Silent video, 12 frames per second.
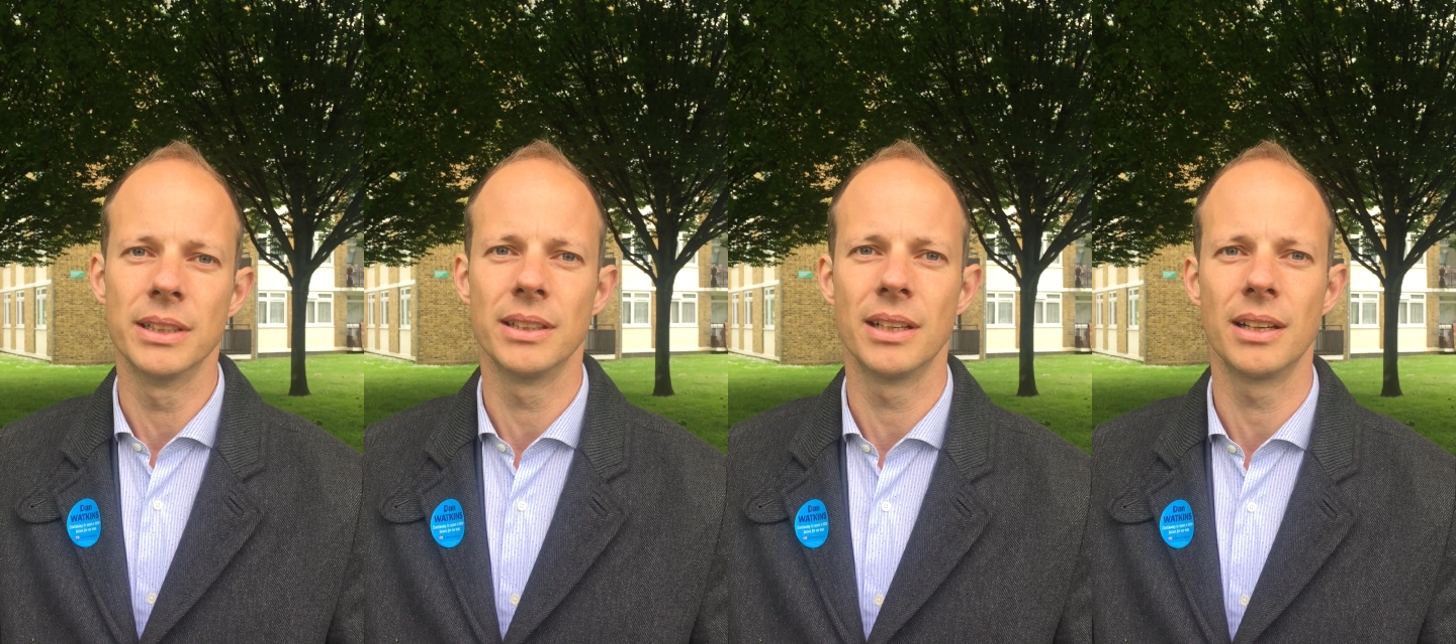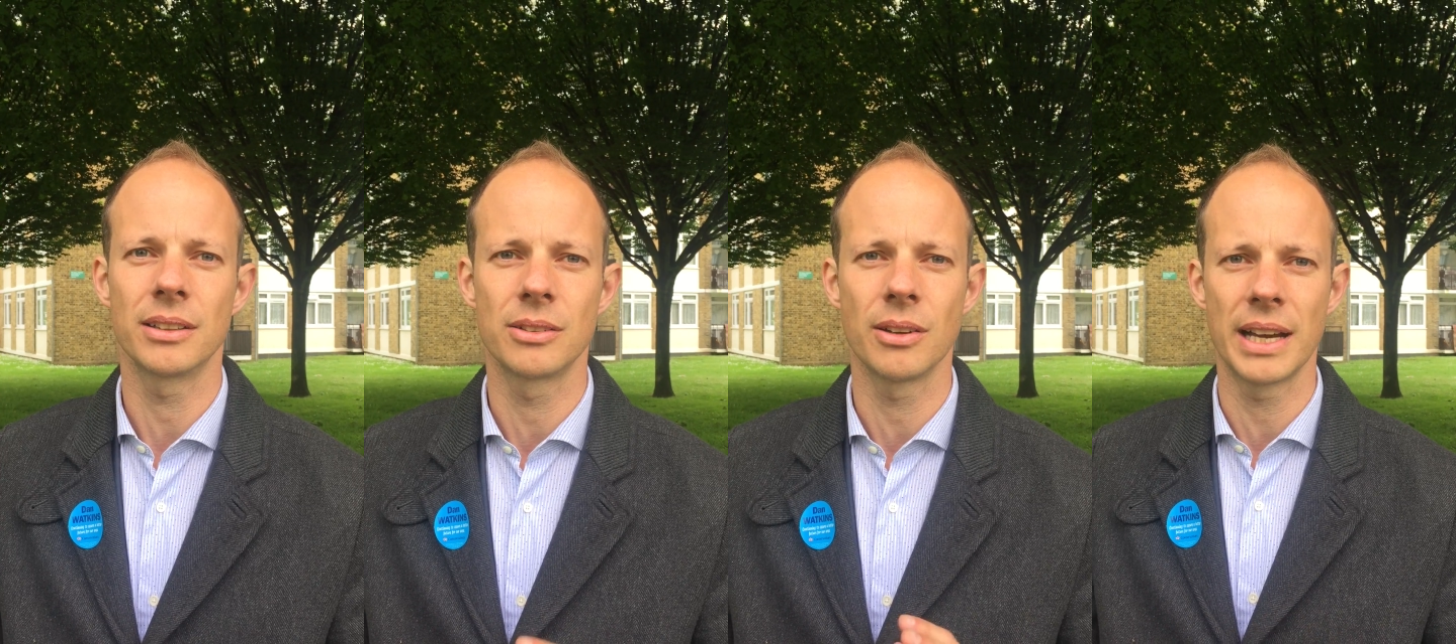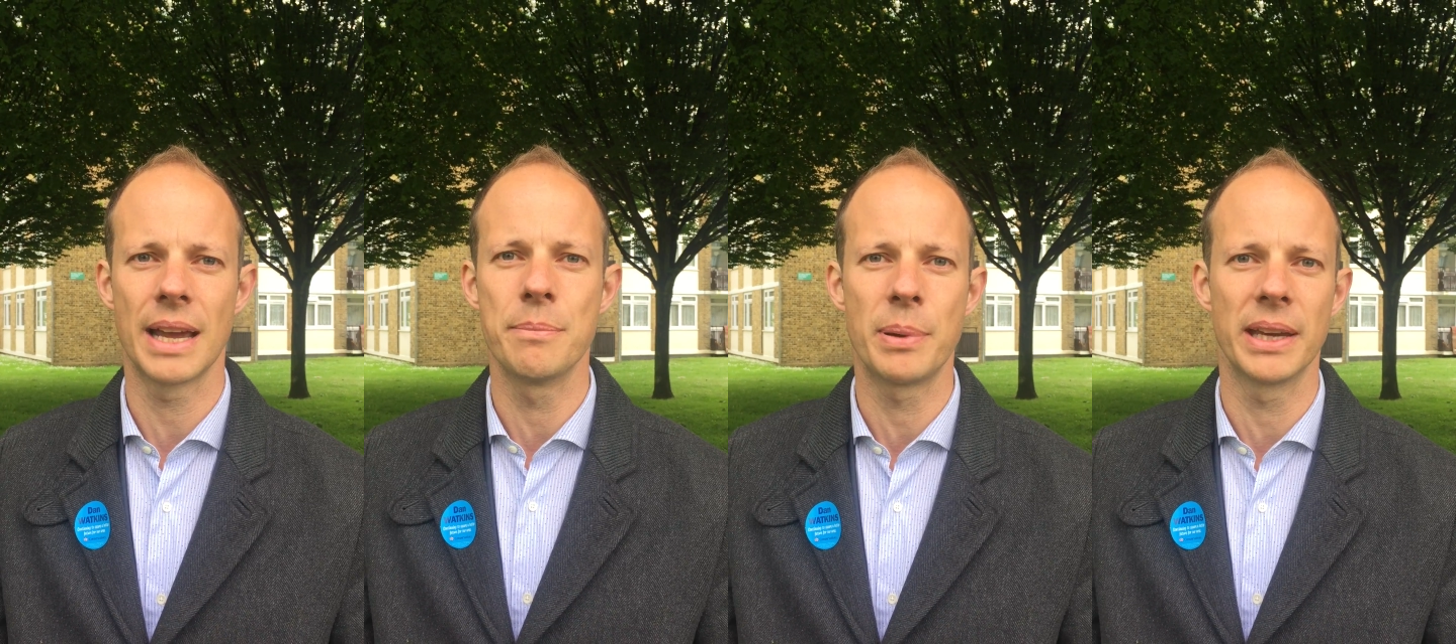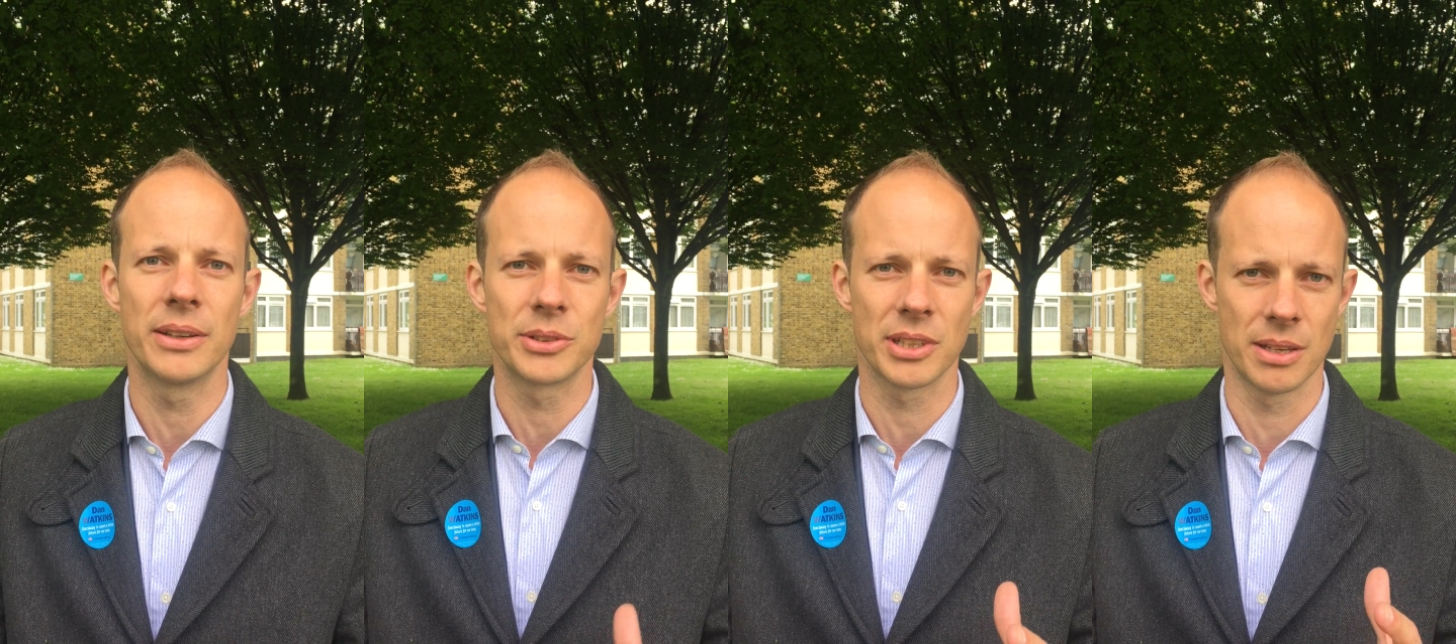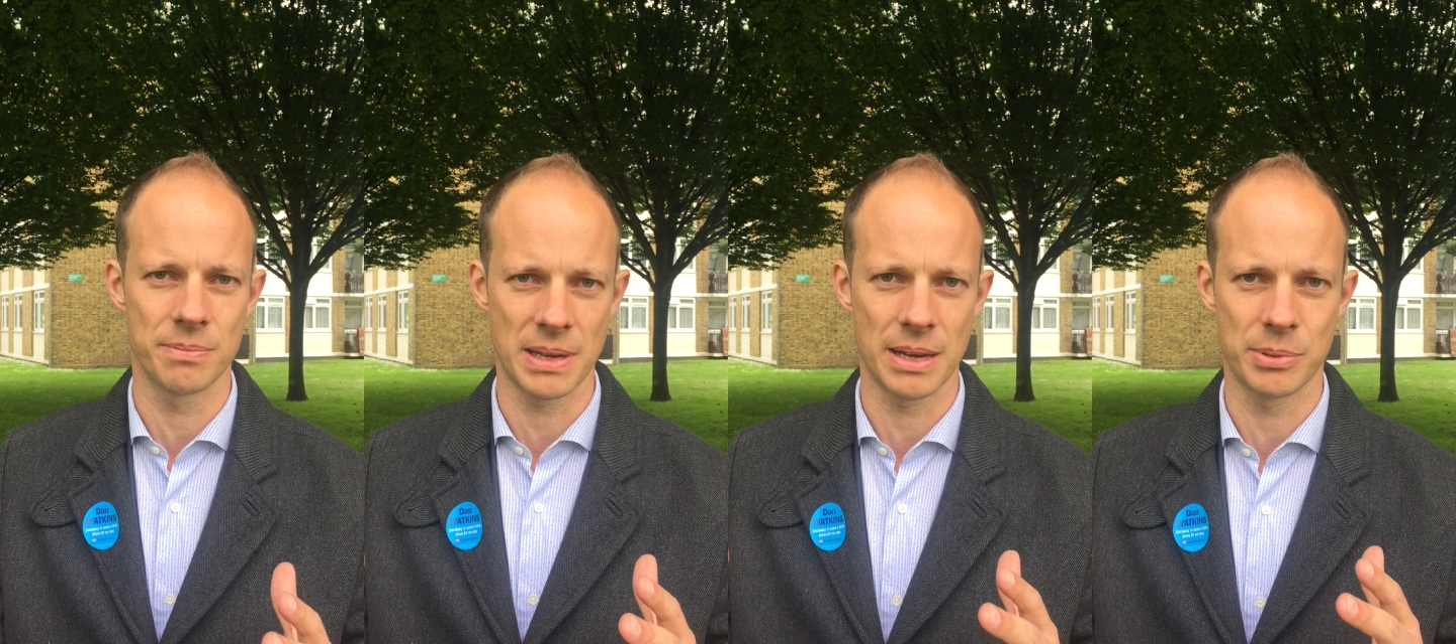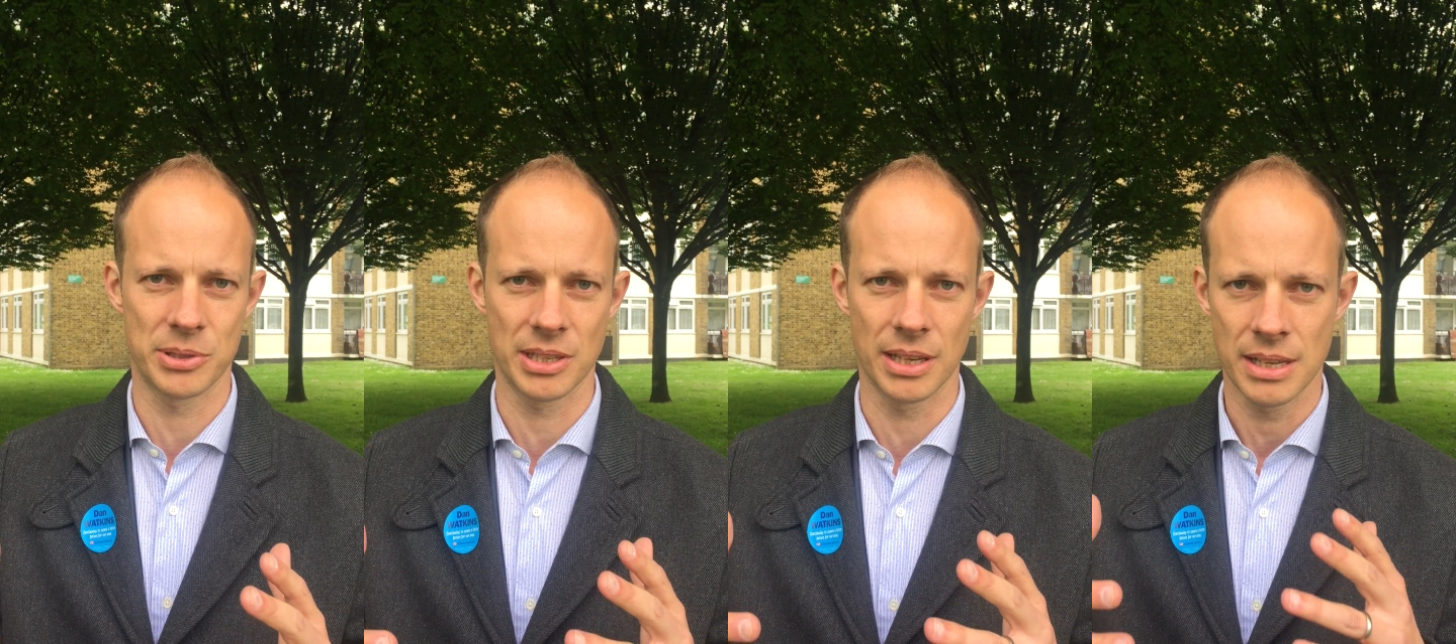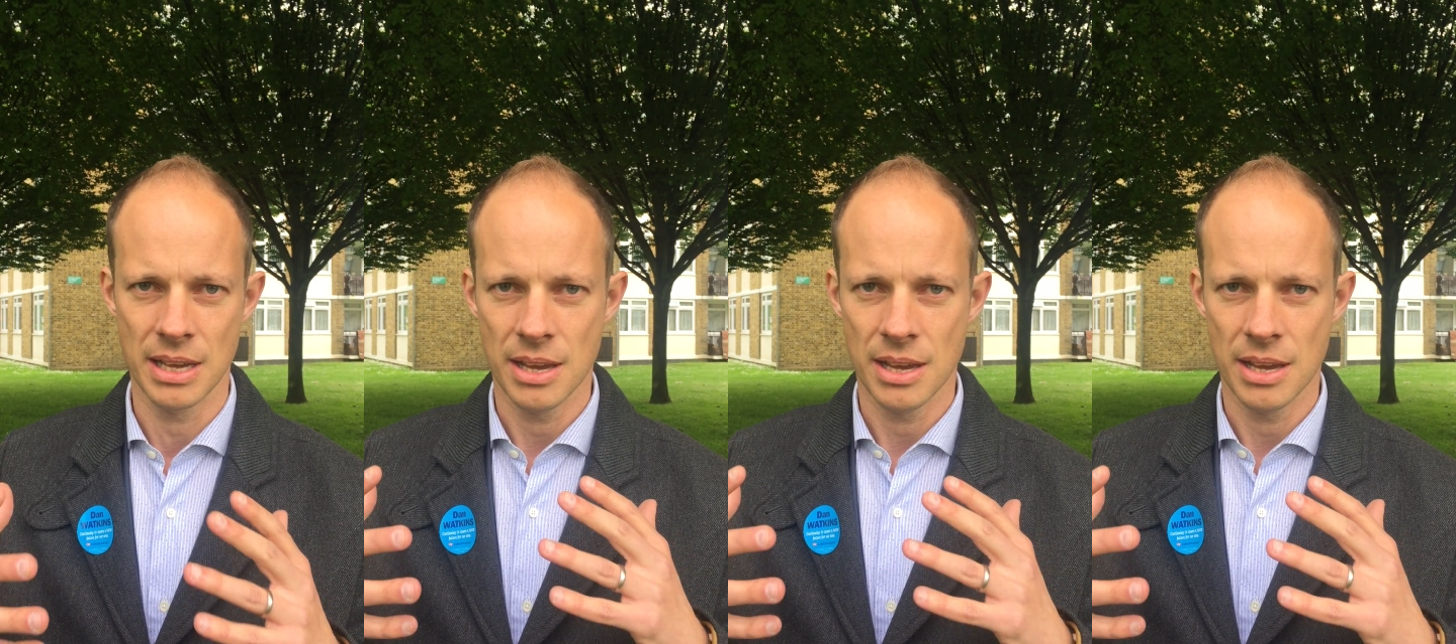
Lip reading: a great MP who's going to be able to